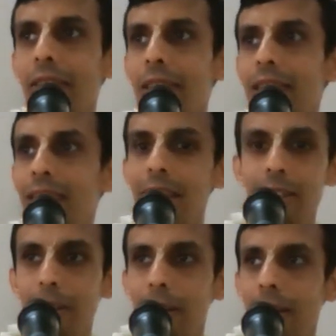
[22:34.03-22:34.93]
Everything
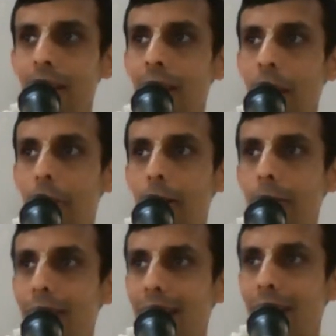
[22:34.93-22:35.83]
is
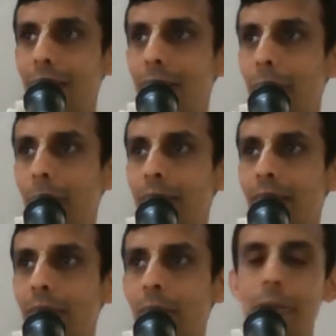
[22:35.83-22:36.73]
revolving around Shakuni.
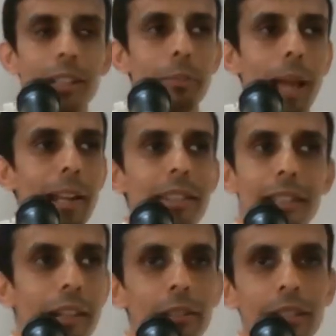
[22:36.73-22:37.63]
Shakuni was
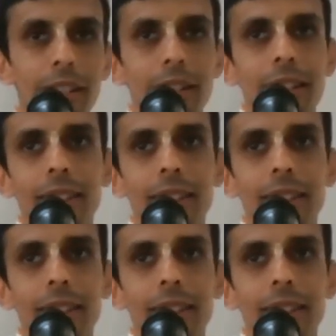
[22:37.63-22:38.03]
managing everything.